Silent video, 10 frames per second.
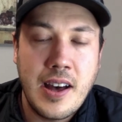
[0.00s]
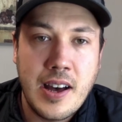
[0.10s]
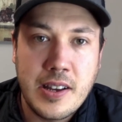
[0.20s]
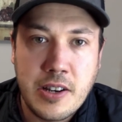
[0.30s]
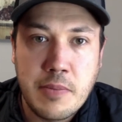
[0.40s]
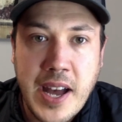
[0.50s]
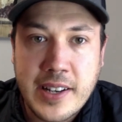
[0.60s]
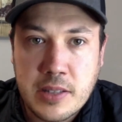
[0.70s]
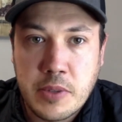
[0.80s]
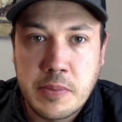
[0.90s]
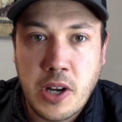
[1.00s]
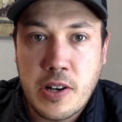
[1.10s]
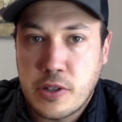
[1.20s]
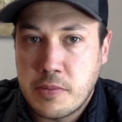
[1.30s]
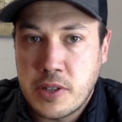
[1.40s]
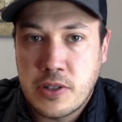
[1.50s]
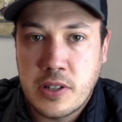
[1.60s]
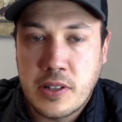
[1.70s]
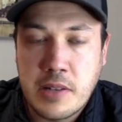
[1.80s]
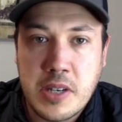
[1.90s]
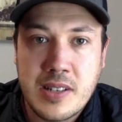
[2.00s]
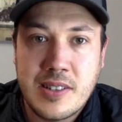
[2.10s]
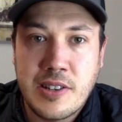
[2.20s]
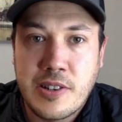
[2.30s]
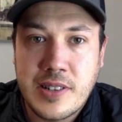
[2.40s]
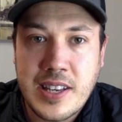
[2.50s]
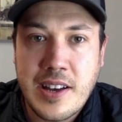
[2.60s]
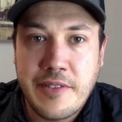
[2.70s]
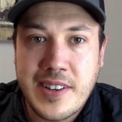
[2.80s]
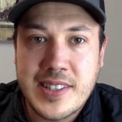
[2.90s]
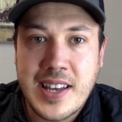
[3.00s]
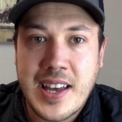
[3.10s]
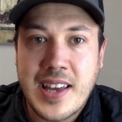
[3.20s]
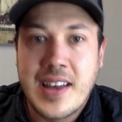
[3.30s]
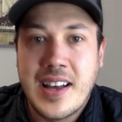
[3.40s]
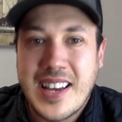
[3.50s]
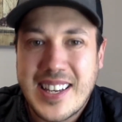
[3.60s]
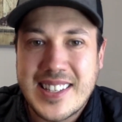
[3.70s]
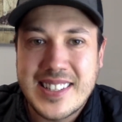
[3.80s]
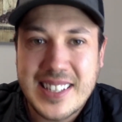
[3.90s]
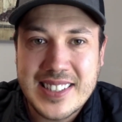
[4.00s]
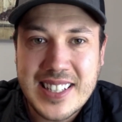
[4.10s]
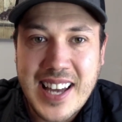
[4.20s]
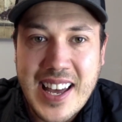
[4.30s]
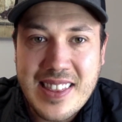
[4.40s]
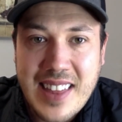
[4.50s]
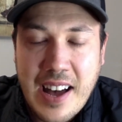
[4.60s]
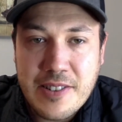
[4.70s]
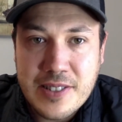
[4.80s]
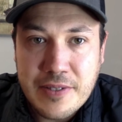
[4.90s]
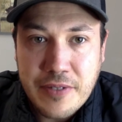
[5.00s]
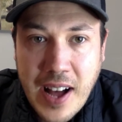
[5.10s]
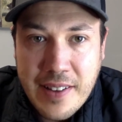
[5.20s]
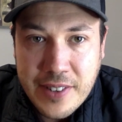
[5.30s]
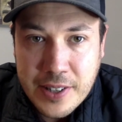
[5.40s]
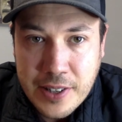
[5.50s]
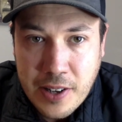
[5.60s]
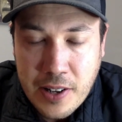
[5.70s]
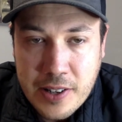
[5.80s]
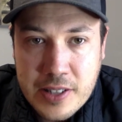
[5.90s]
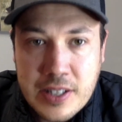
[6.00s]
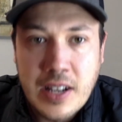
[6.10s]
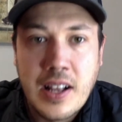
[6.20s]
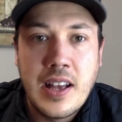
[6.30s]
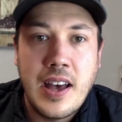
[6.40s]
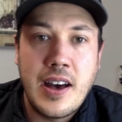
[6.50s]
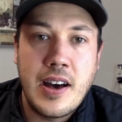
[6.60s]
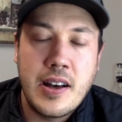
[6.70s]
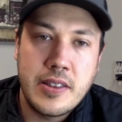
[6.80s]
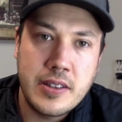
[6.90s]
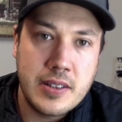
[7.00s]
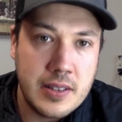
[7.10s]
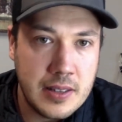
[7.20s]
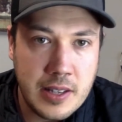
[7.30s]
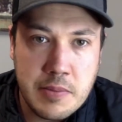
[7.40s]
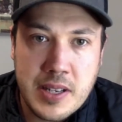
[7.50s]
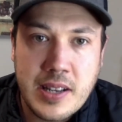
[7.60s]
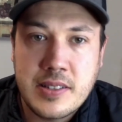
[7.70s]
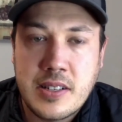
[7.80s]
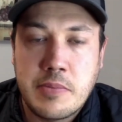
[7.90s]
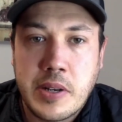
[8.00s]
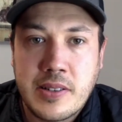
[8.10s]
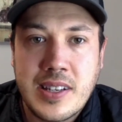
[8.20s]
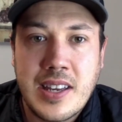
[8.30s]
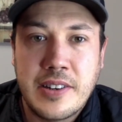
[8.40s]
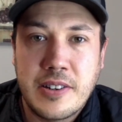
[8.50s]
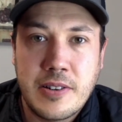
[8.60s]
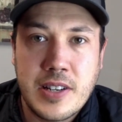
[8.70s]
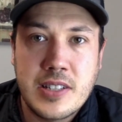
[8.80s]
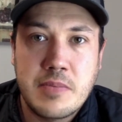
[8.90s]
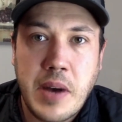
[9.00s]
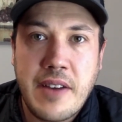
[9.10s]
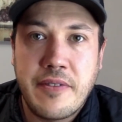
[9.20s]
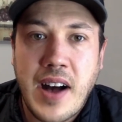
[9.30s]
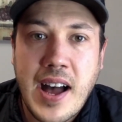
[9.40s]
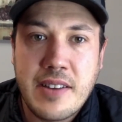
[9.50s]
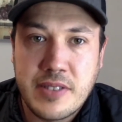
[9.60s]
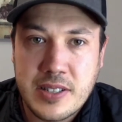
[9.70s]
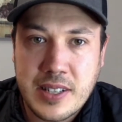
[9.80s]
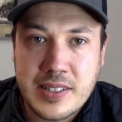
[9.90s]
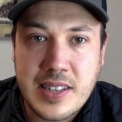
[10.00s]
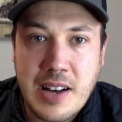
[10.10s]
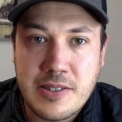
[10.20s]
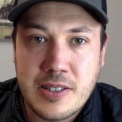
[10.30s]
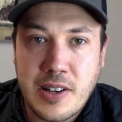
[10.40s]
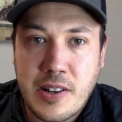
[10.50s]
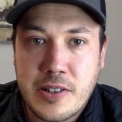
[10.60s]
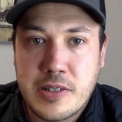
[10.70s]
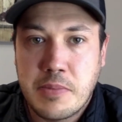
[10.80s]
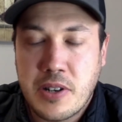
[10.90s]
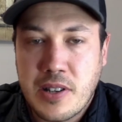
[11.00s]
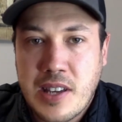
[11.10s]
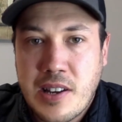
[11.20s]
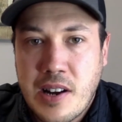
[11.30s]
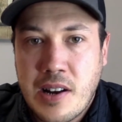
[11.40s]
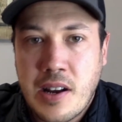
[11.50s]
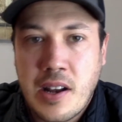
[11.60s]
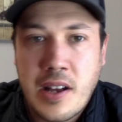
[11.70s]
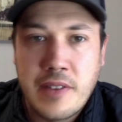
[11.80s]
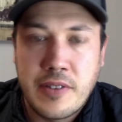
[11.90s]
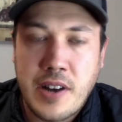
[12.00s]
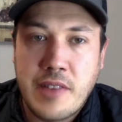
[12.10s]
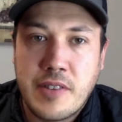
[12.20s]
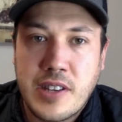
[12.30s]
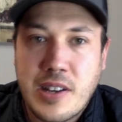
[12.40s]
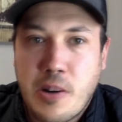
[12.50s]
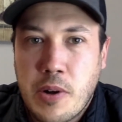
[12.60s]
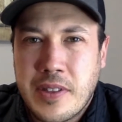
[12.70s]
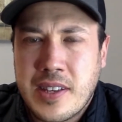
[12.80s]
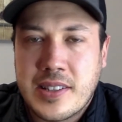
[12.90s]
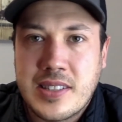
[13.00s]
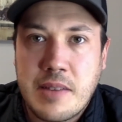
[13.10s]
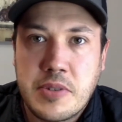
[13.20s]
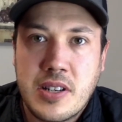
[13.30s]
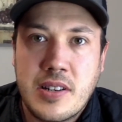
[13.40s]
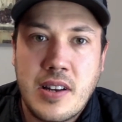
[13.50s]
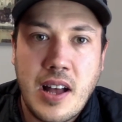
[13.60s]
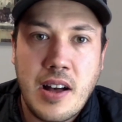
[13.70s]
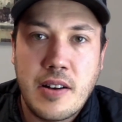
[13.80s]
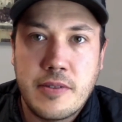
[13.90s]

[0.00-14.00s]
your maximum contribution limit to your TFSA is $69,500. The limit has typically increased by $5,000 or $6,000 per year for every year, with the exception of